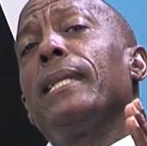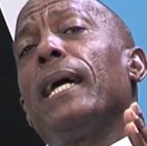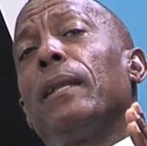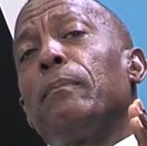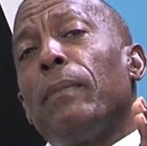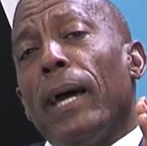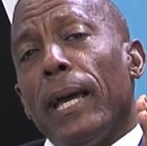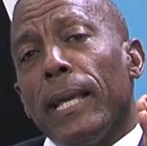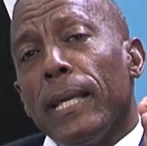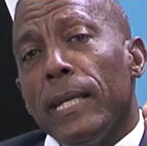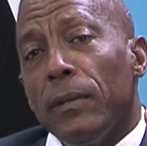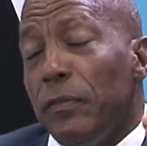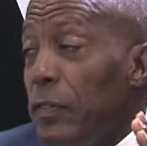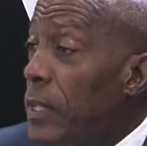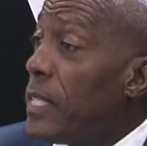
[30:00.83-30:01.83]
that by
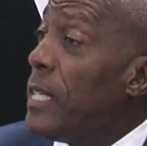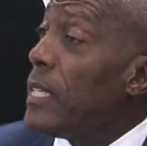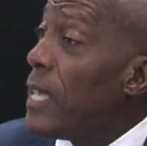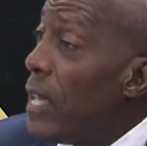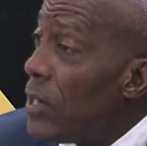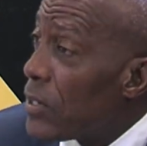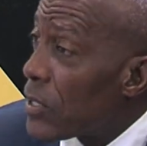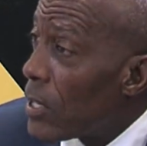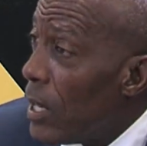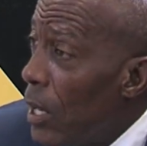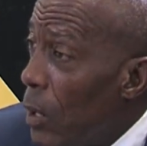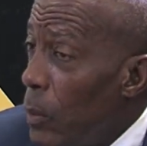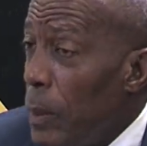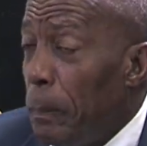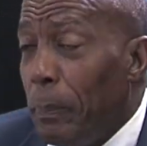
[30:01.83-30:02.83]
40 days.
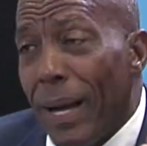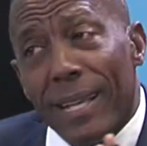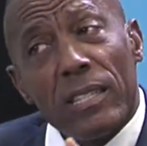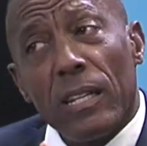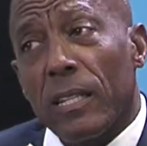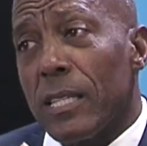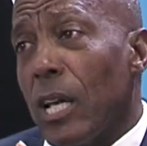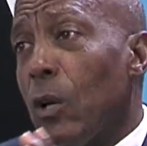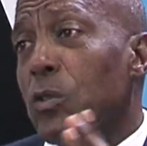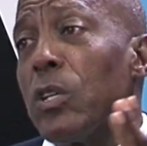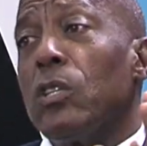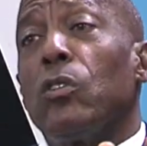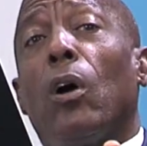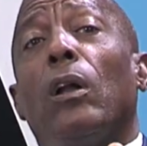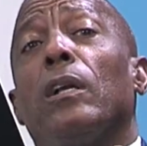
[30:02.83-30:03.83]
Mm. We pass
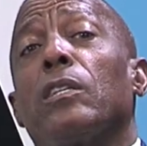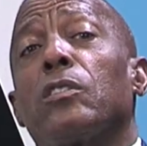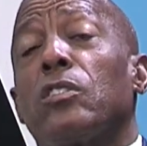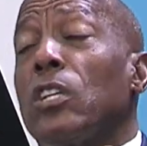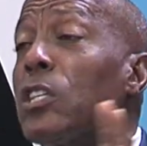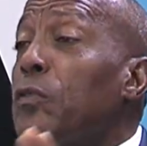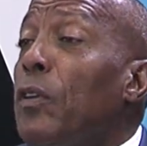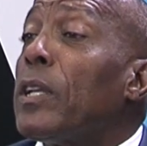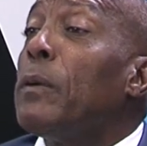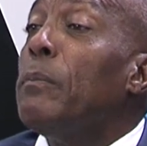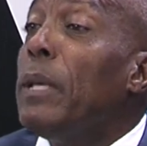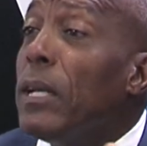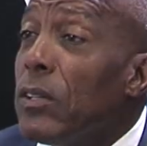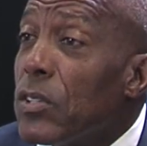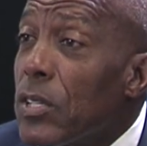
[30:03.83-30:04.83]
$1,000 just for the
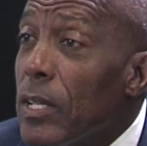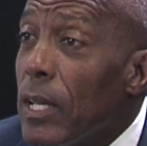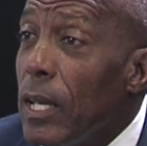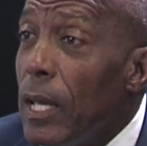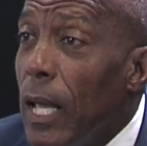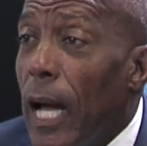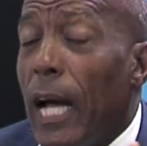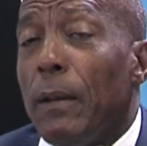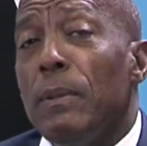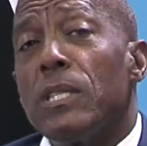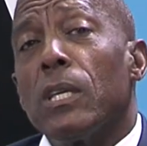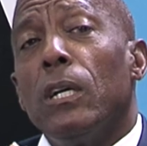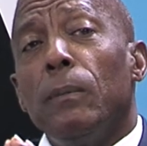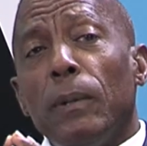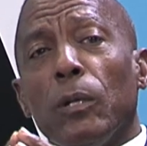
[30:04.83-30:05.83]
meals. And
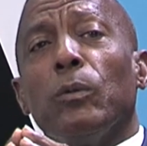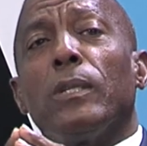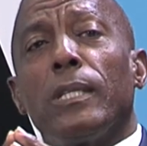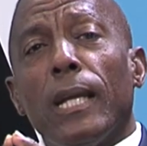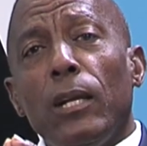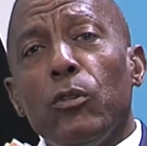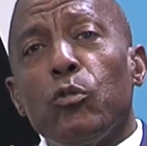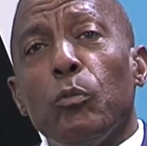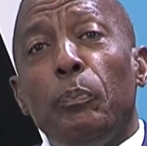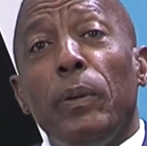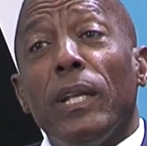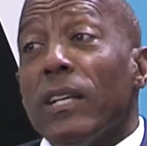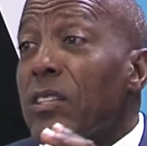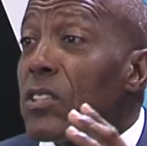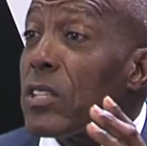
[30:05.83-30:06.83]
Mr. Herman will tell you to
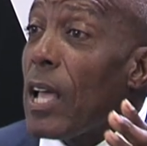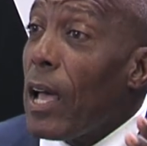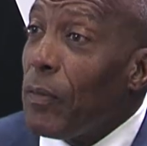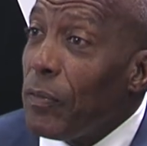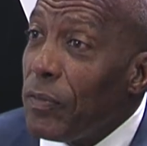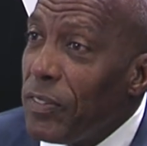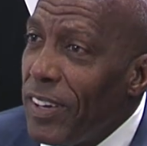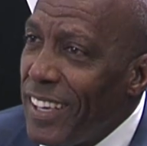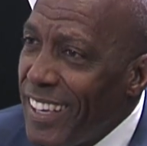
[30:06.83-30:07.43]
pay the staff,